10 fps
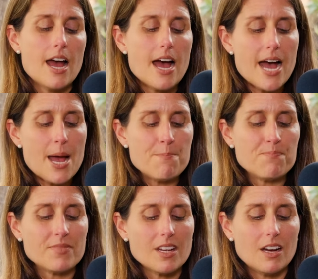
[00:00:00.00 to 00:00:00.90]

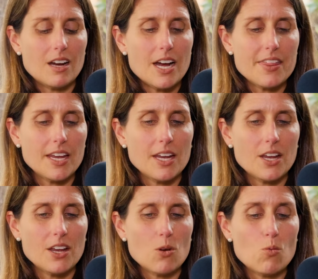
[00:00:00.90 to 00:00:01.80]
I
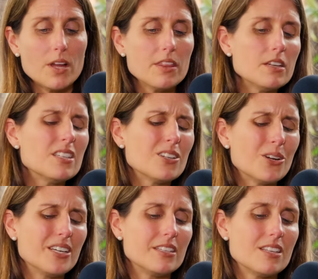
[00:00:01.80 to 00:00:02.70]
think one thing to
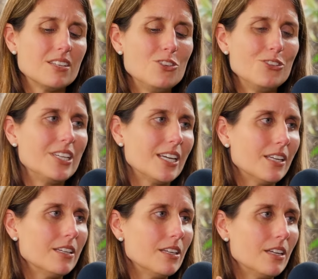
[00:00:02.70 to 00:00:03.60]
note is that New
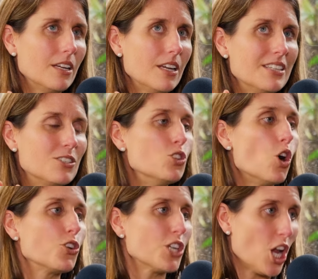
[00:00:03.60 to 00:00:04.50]
Zealand is
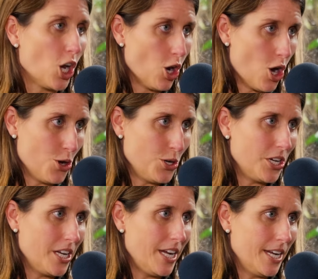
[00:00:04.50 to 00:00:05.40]
not alone
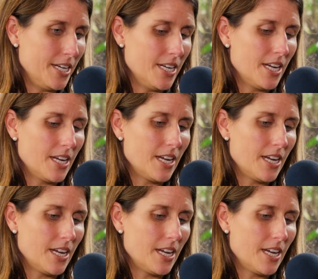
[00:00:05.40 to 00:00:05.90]
in